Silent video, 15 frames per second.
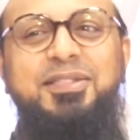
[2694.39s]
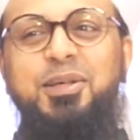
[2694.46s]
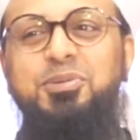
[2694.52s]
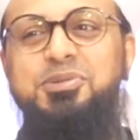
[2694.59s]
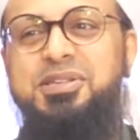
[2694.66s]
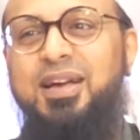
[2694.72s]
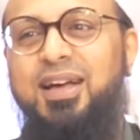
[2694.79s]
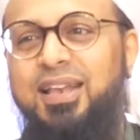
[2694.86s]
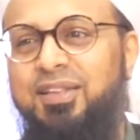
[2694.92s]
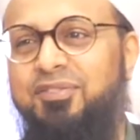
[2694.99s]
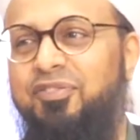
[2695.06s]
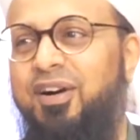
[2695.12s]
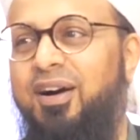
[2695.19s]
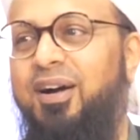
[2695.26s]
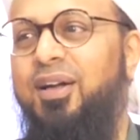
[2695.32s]
there was a
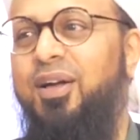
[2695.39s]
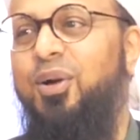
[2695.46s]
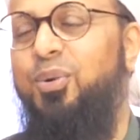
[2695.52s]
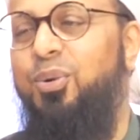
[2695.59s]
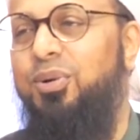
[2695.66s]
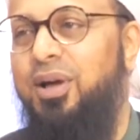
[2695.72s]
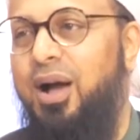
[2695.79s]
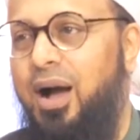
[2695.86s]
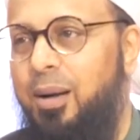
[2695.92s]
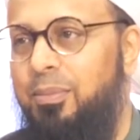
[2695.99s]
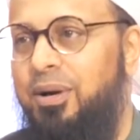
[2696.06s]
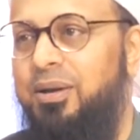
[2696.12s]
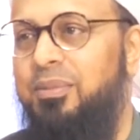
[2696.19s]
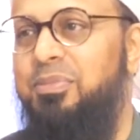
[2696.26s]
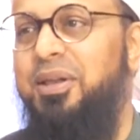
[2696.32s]
Khalifa called
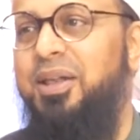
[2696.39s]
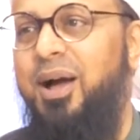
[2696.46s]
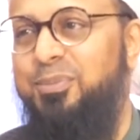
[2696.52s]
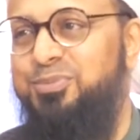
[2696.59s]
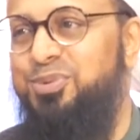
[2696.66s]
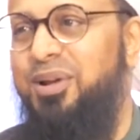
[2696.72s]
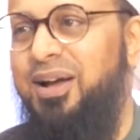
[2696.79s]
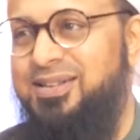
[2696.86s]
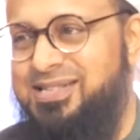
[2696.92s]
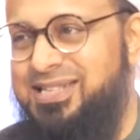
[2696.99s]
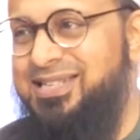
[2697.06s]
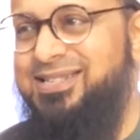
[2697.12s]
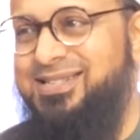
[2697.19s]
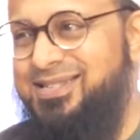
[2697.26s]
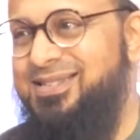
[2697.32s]
Amr bin Abdul
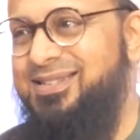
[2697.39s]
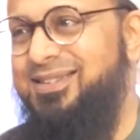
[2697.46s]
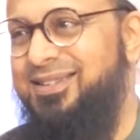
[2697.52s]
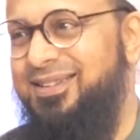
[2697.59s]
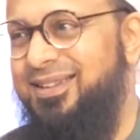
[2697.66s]
Aziz.